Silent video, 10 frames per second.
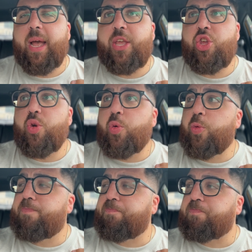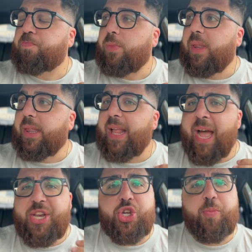
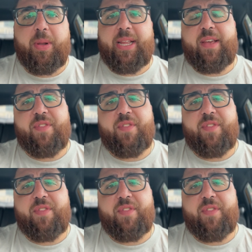I do believe